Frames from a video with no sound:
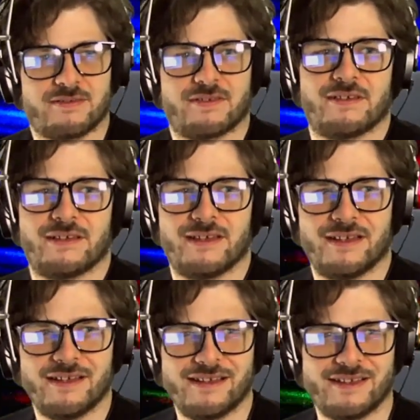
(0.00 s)

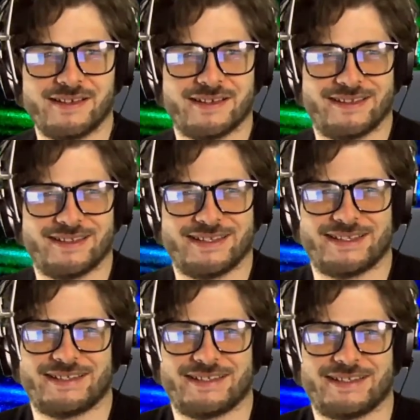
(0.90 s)

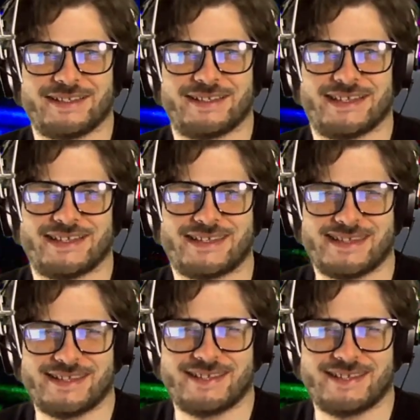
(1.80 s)
Look at this.